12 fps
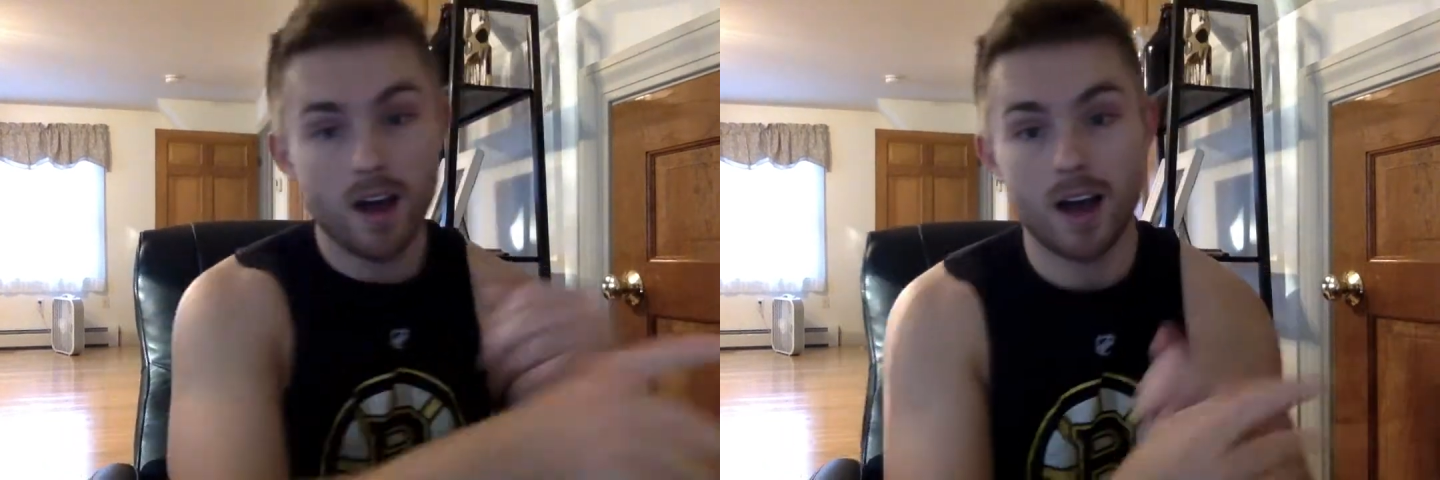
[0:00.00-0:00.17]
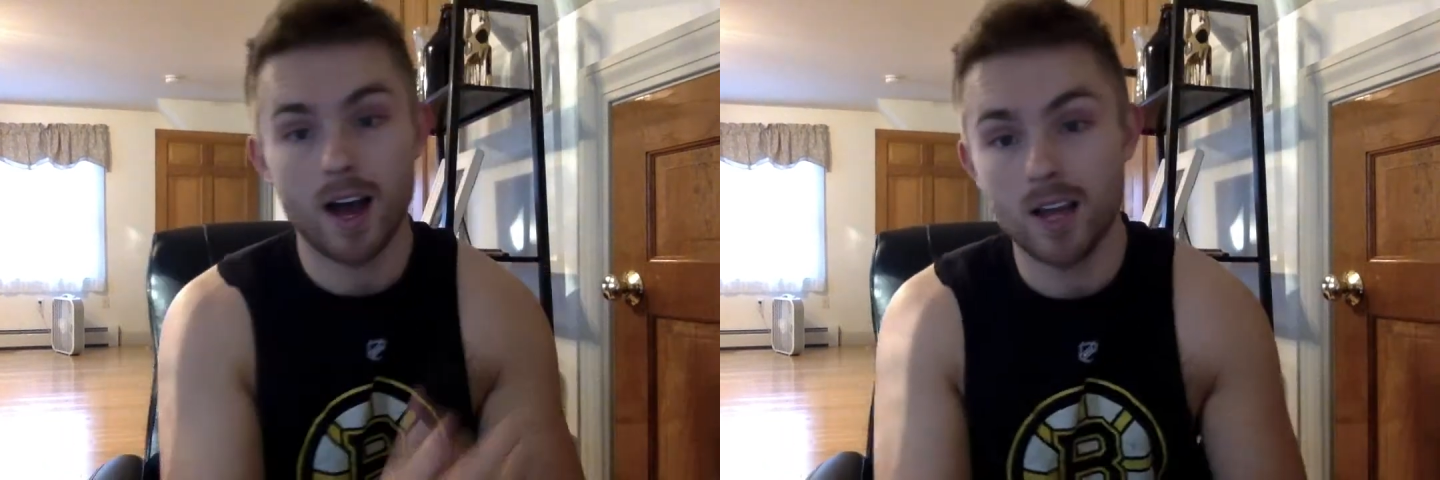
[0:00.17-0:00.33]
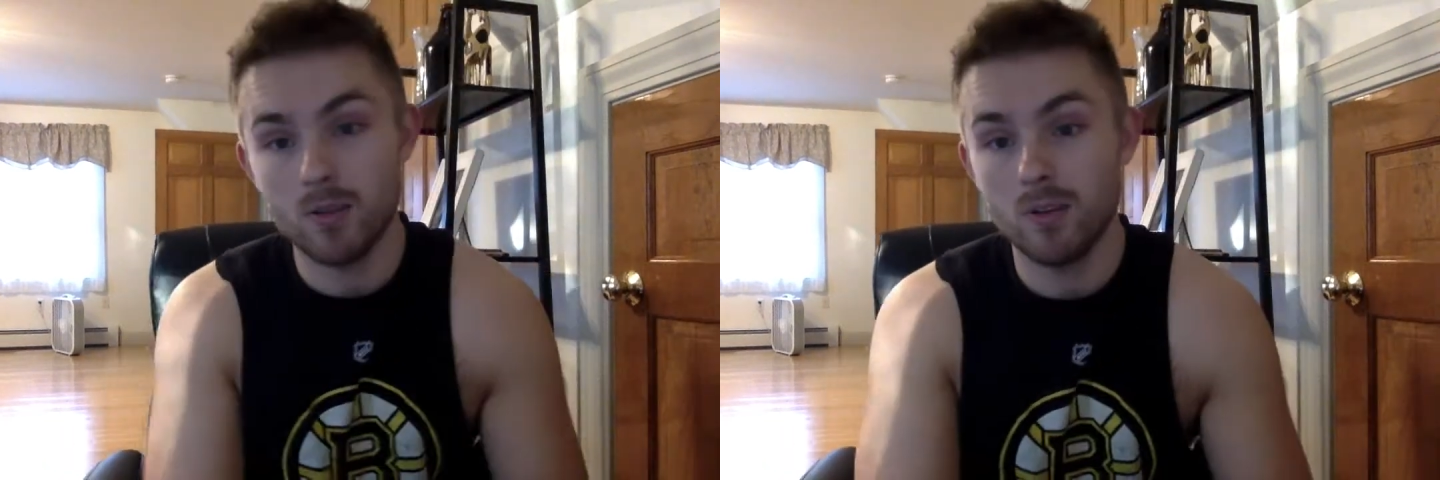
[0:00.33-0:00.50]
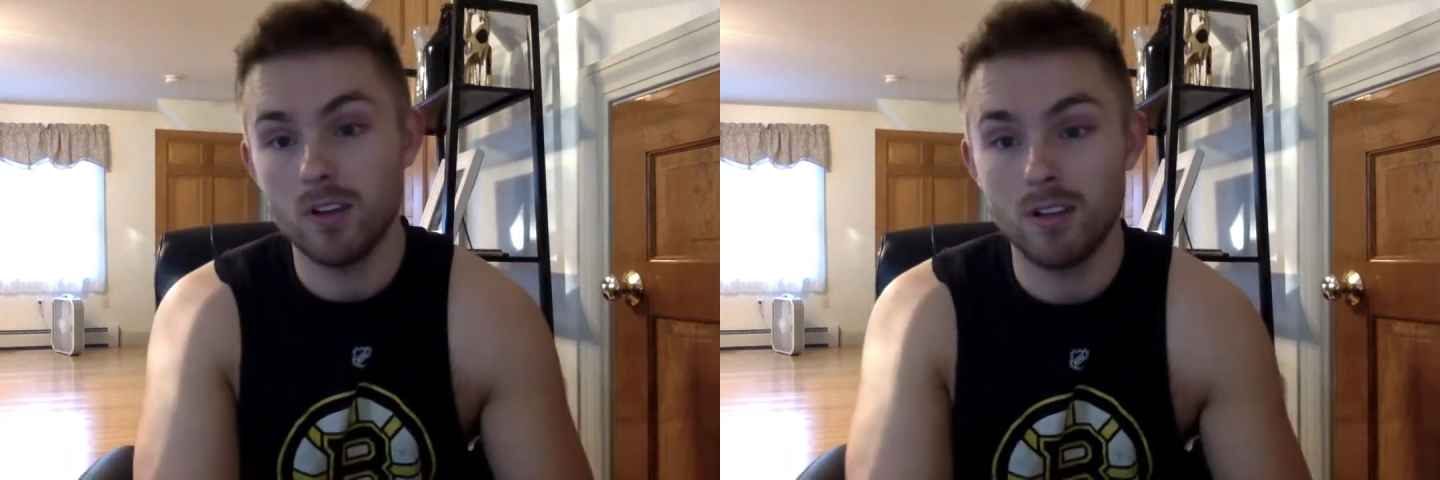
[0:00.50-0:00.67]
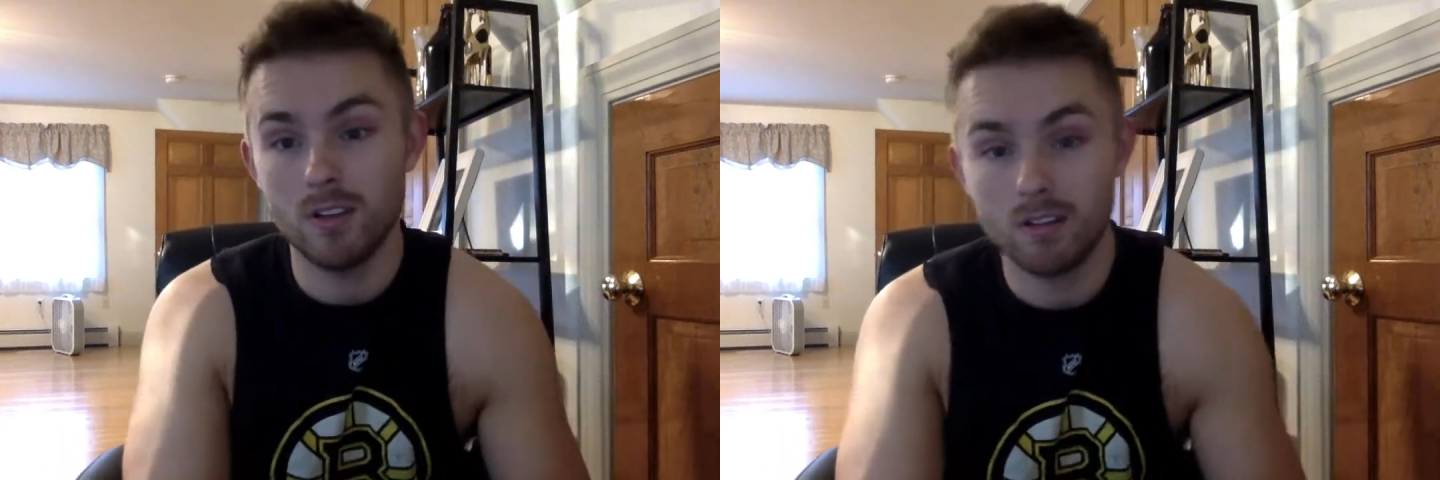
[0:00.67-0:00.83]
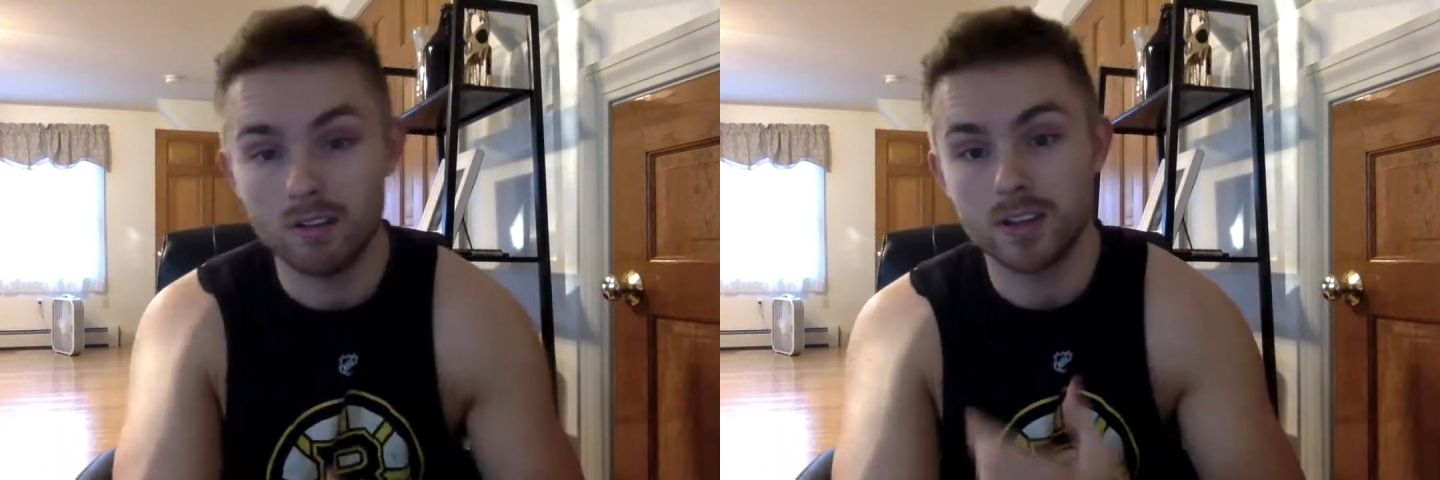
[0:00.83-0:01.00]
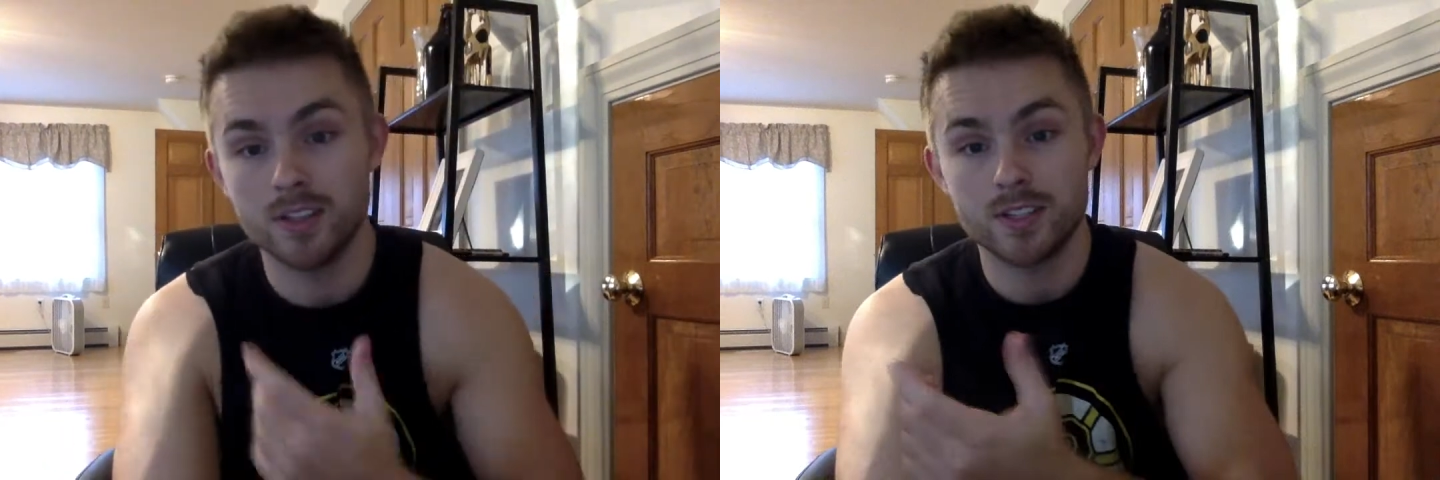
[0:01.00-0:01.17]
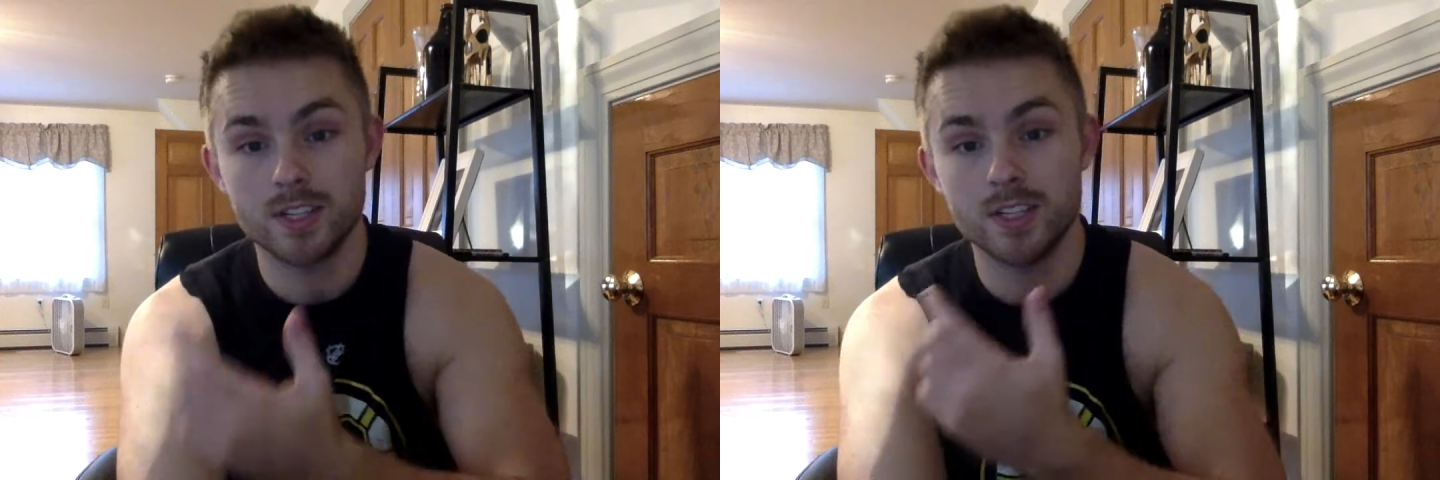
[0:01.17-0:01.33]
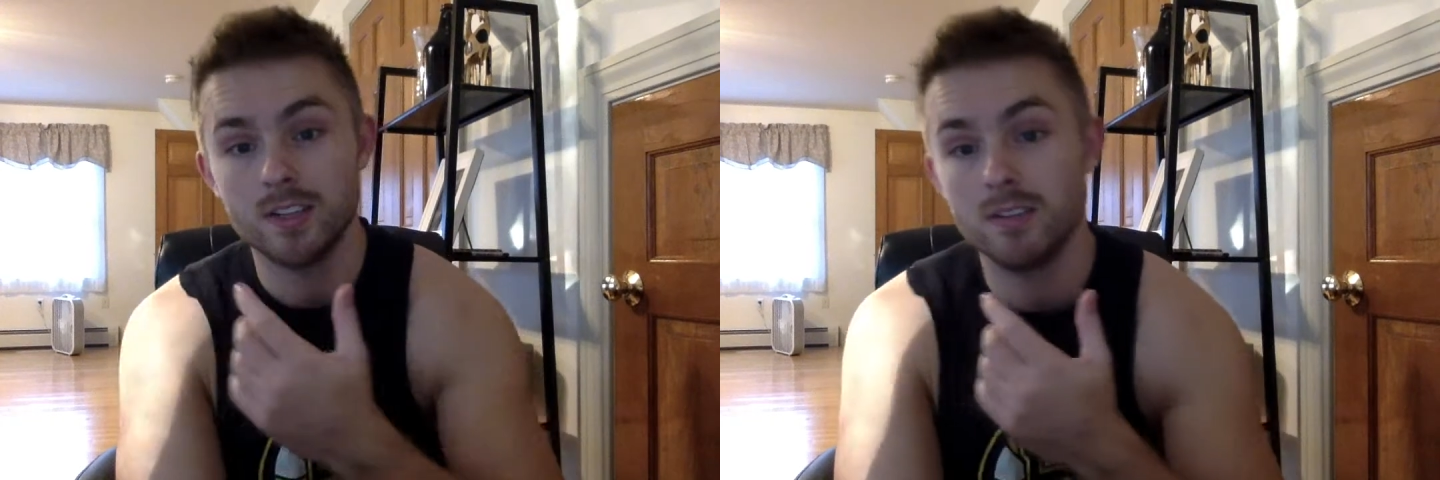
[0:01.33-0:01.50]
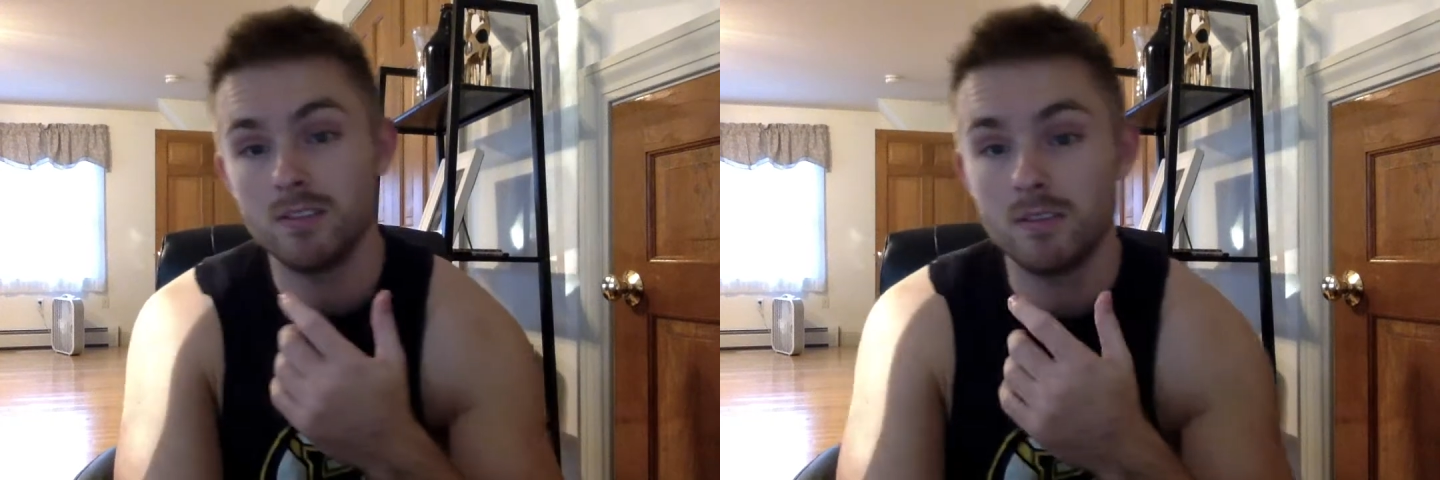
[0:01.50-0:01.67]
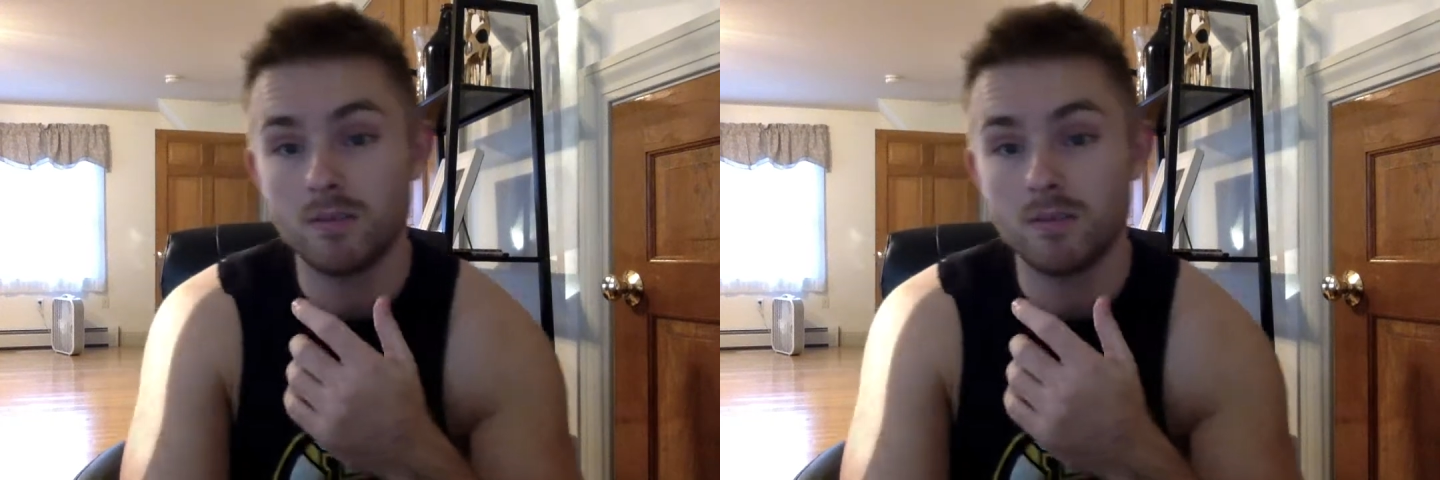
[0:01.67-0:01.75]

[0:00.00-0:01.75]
I will continue